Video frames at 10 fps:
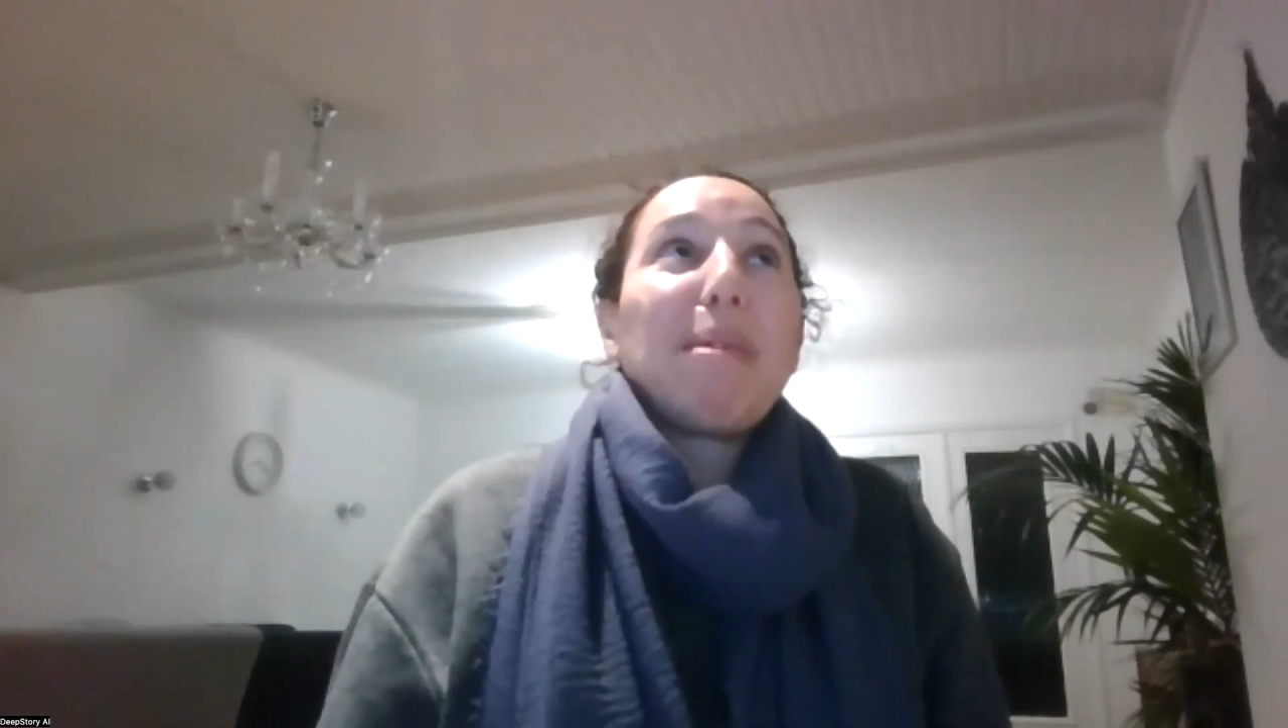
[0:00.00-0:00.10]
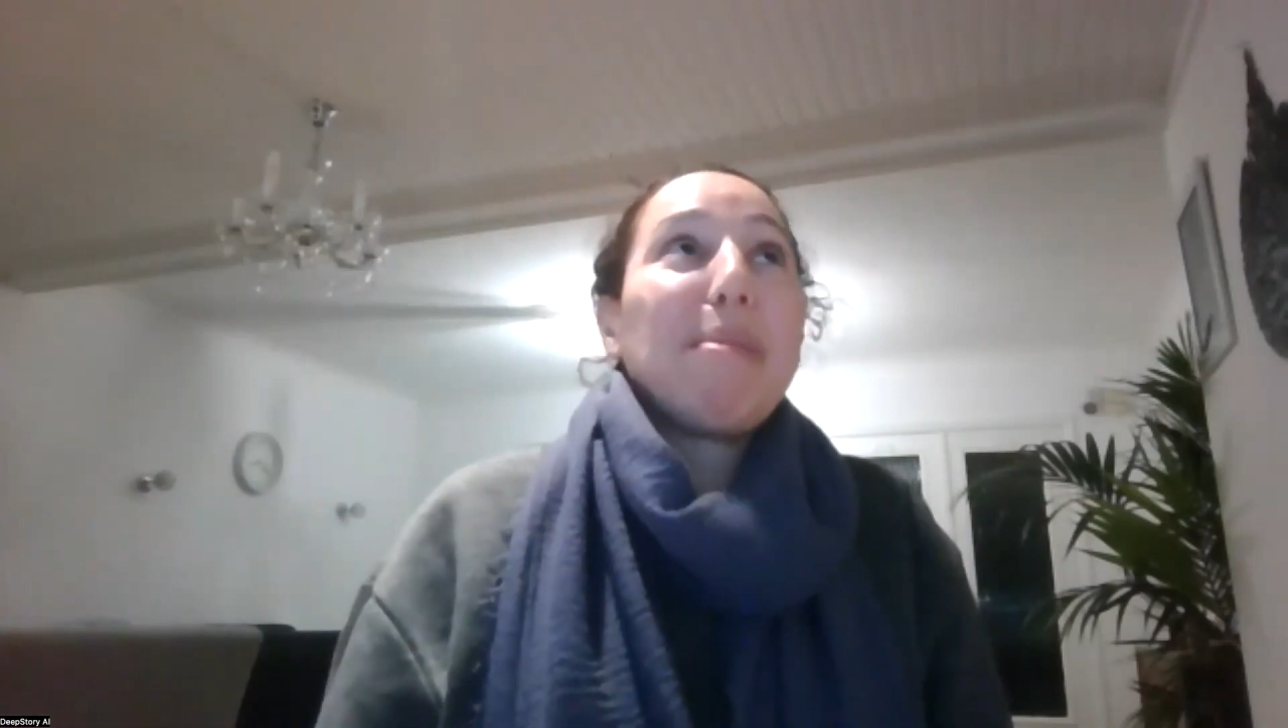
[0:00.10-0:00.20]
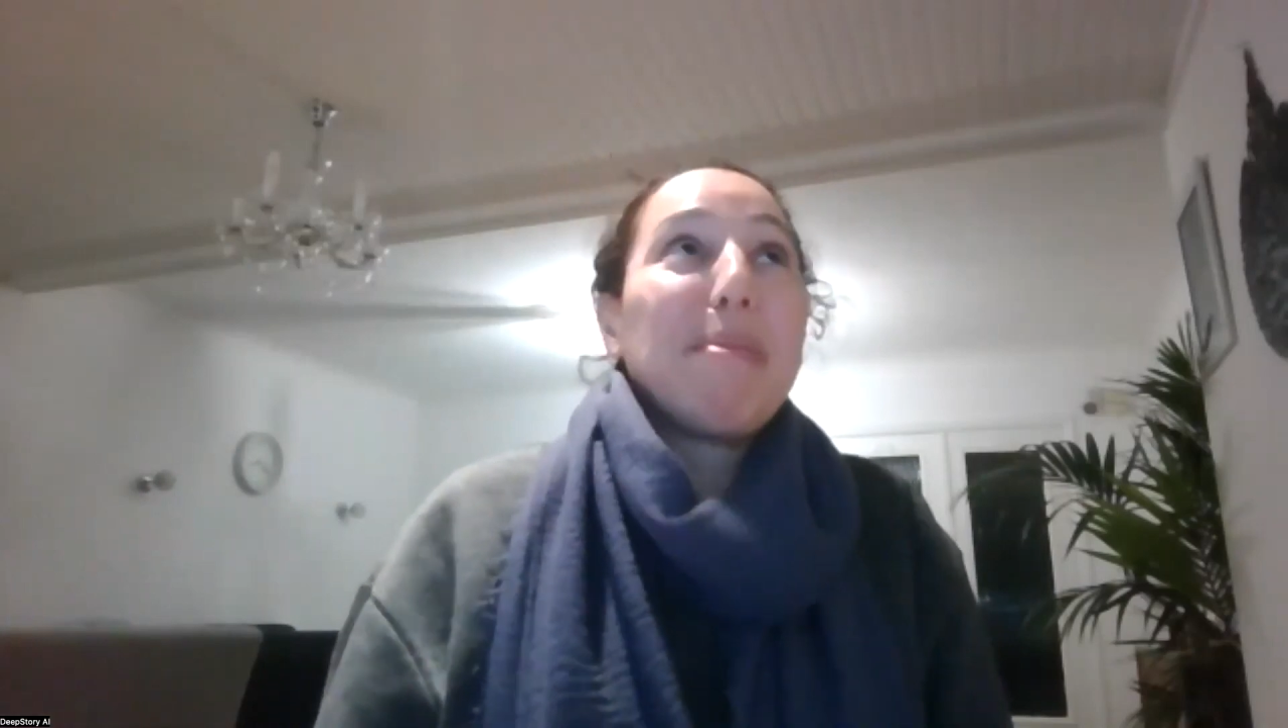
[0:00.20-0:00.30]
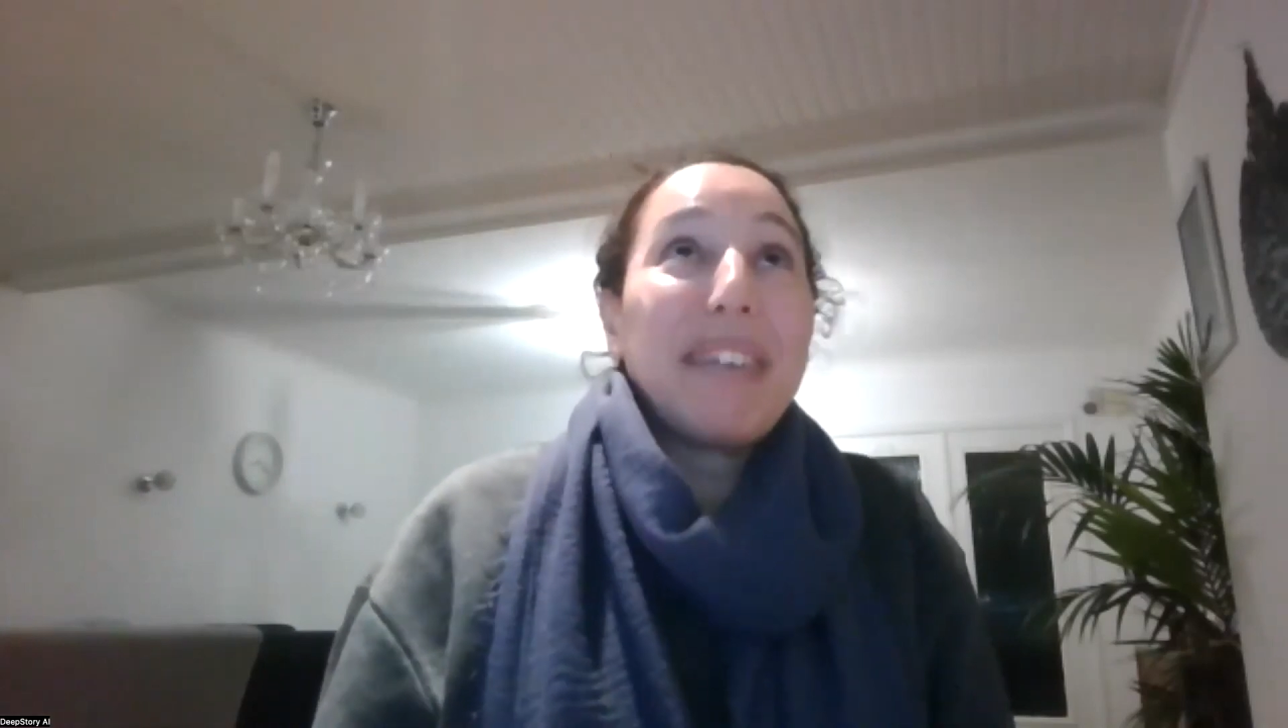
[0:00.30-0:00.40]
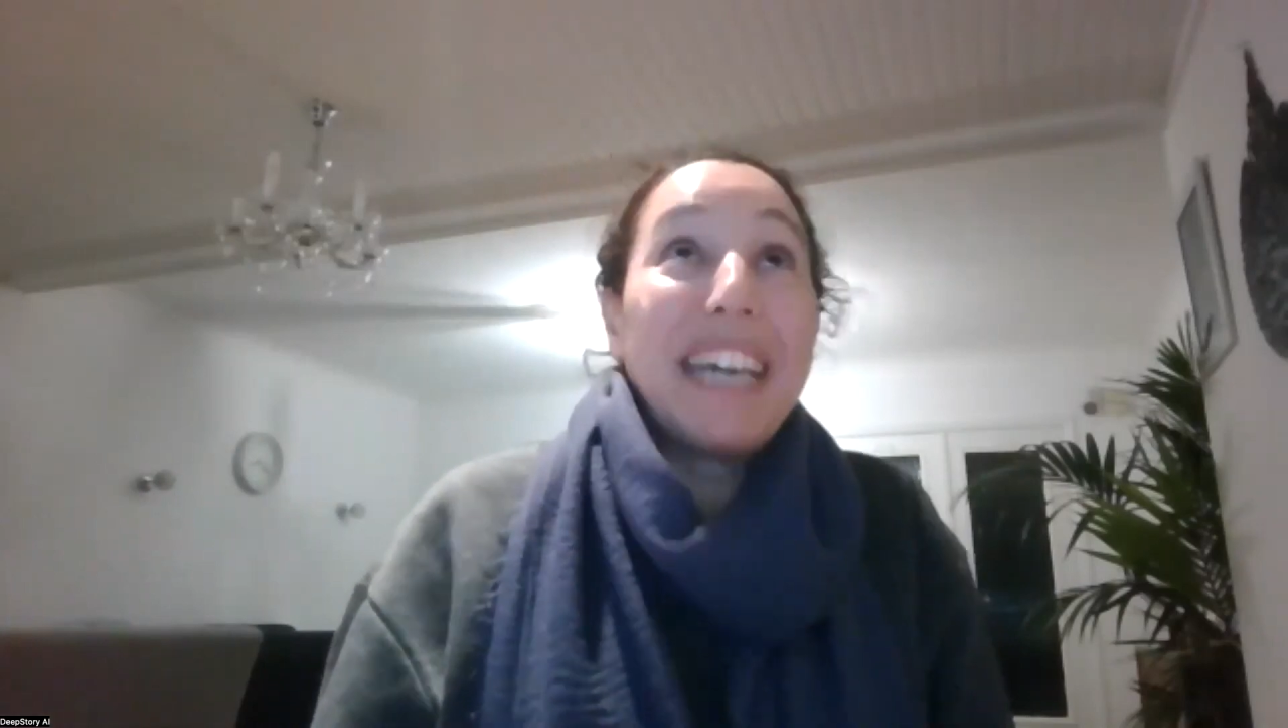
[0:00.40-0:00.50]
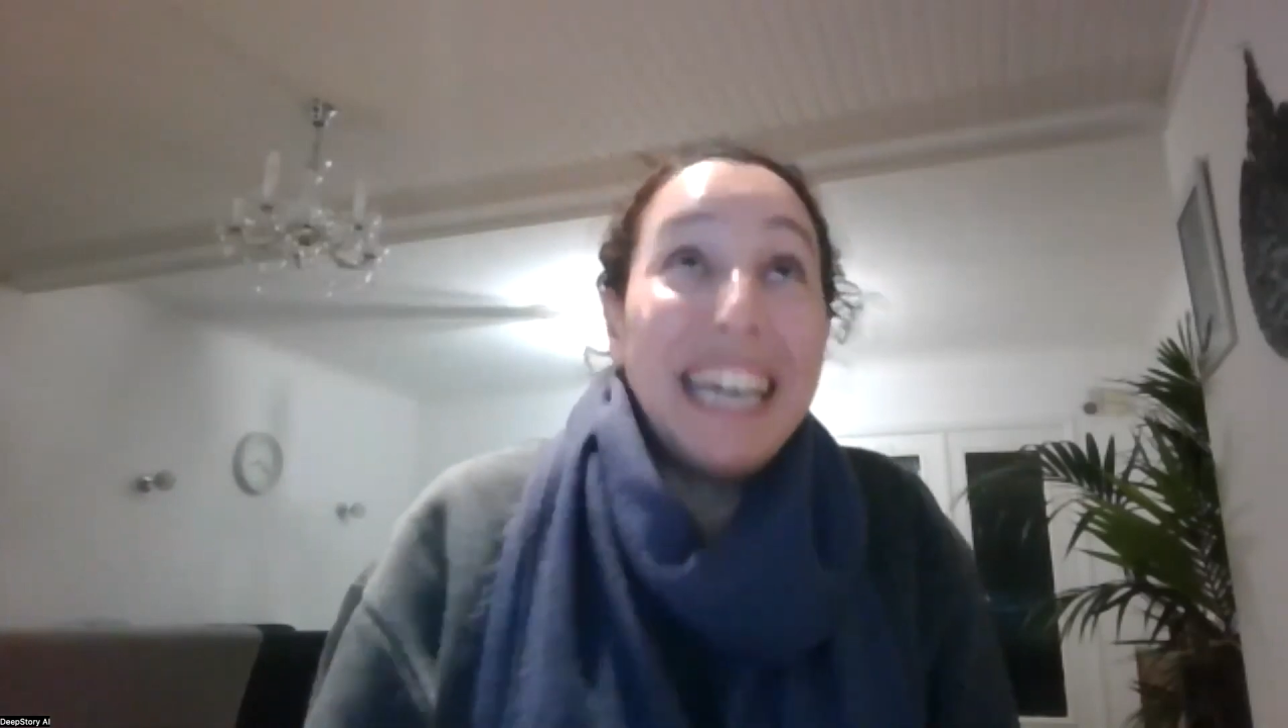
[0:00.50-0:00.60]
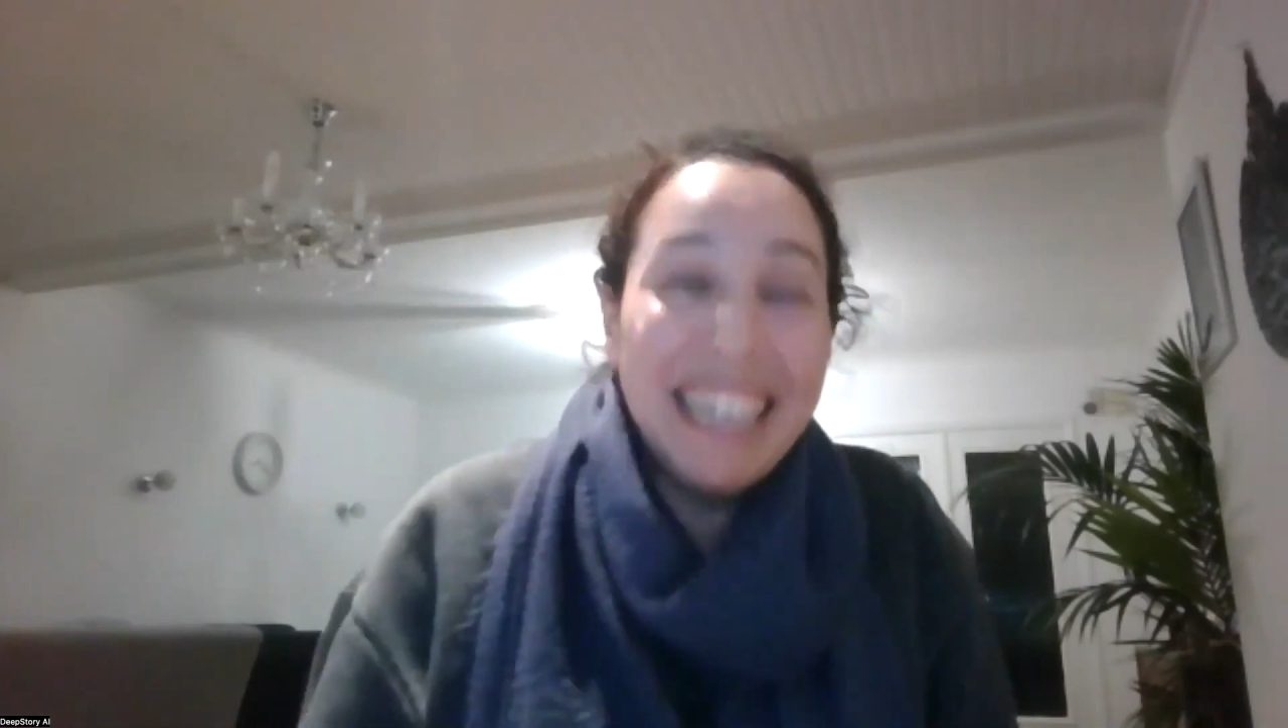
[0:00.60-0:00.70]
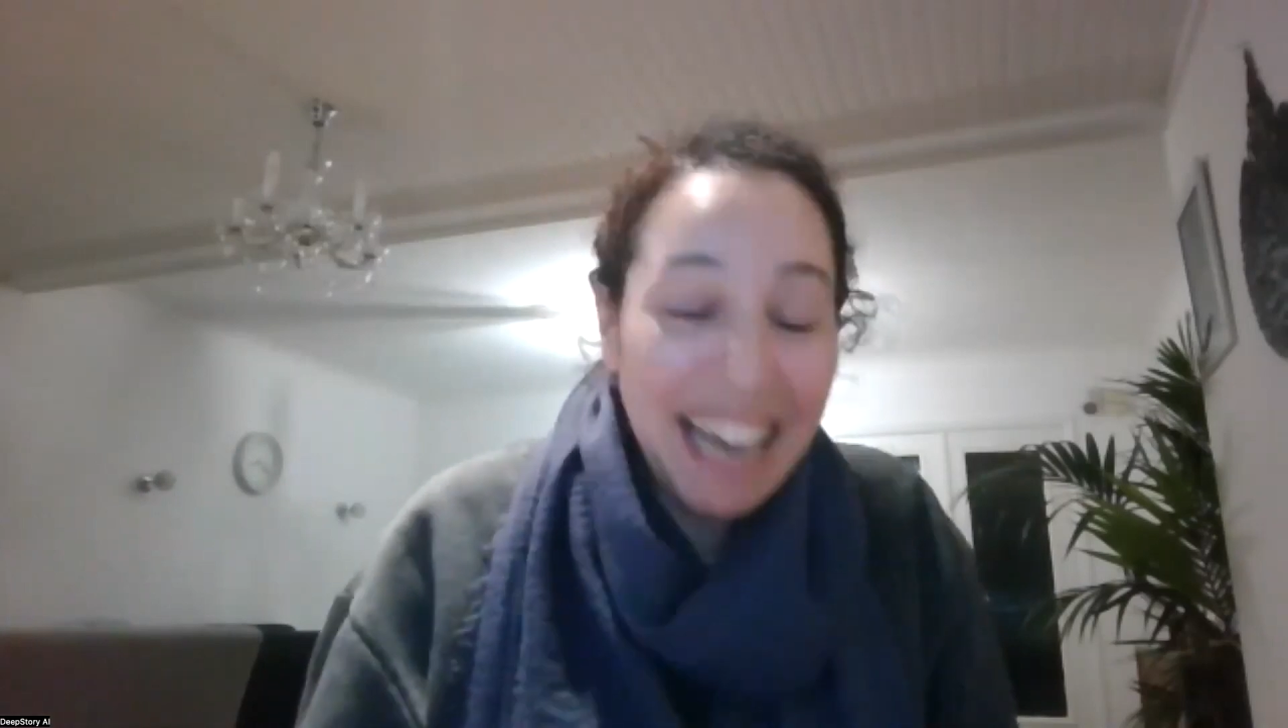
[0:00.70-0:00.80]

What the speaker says: probably